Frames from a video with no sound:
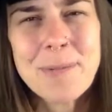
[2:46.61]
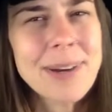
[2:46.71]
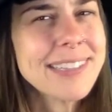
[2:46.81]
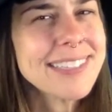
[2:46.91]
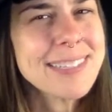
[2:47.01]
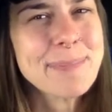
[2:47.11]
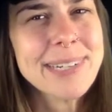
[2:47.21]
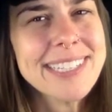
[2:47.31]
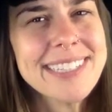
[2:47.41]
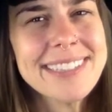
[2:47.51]
what's the
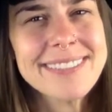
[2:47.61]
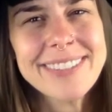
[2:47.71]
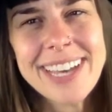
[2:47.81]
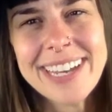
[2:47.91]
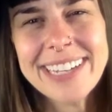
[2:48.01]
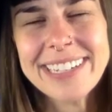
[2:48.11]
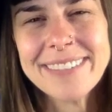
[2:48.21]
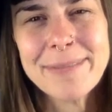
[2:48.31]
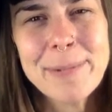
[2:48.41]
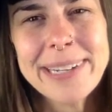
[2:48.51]
presence of God
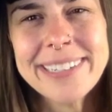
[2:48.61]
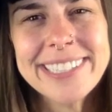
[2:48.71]
and where